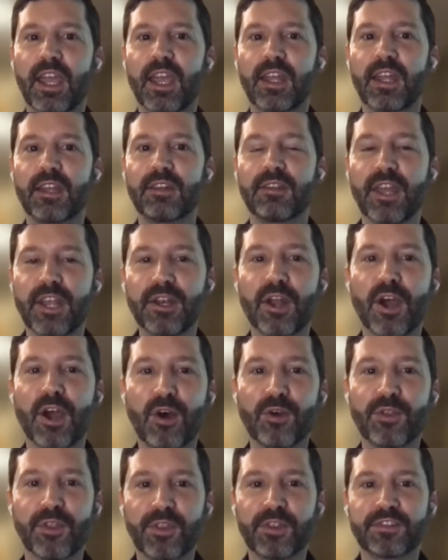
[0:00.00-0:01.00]
and they
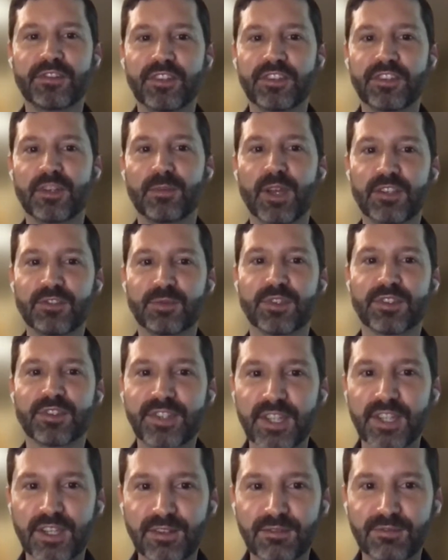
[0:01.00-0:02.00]
know that the system has
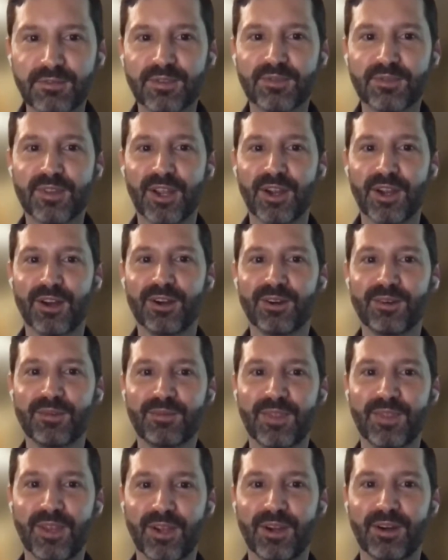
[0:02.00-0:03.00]
received
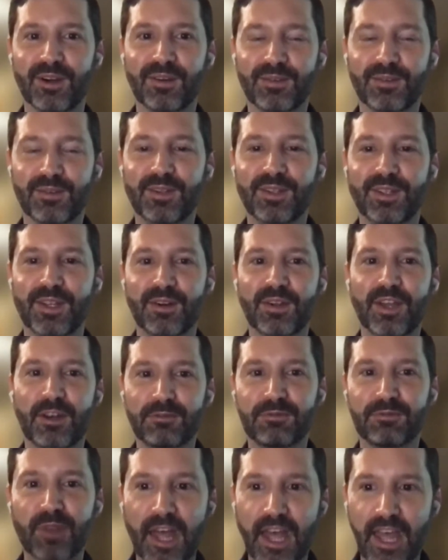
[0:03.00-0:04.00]
their
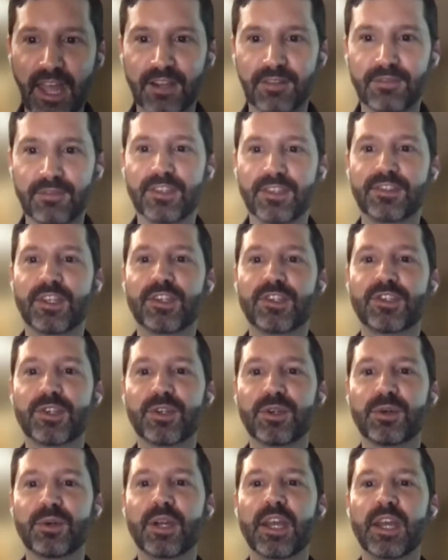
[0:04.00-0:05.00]
kind of flag of this
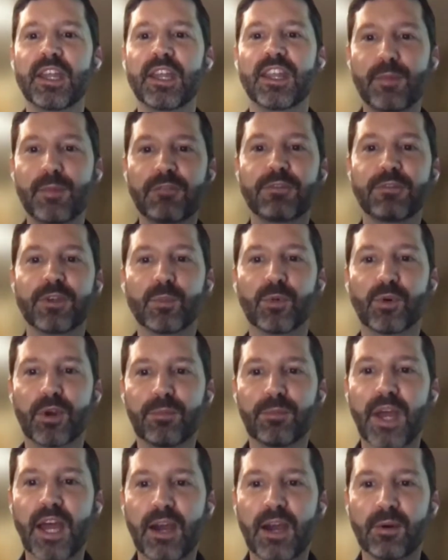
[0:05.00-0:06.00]
issue. They may feel more
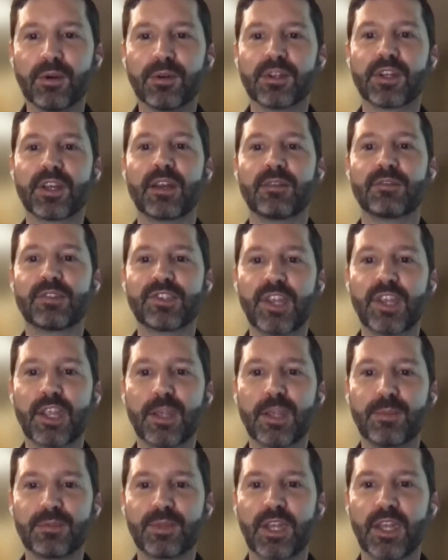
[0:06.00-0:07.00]
empowered to kind of
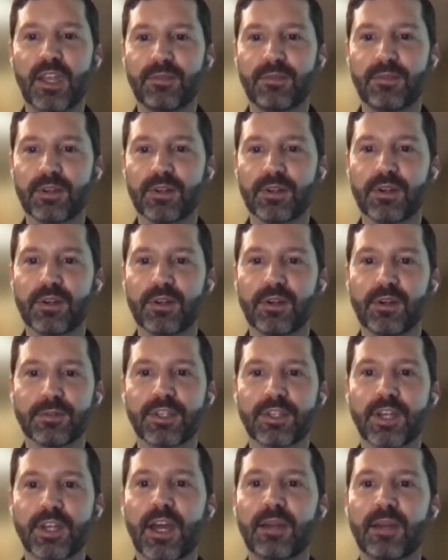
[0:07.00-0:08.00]
shape its behavior
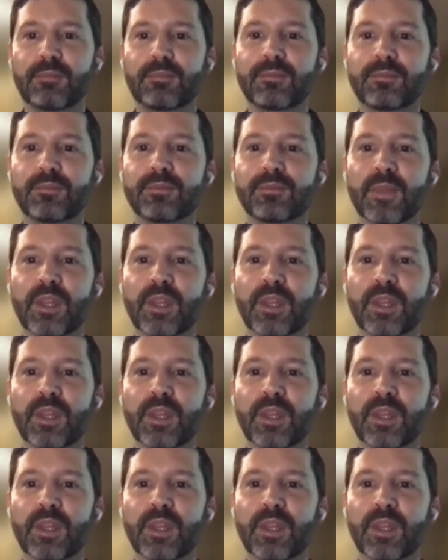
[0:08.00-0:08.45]
over time.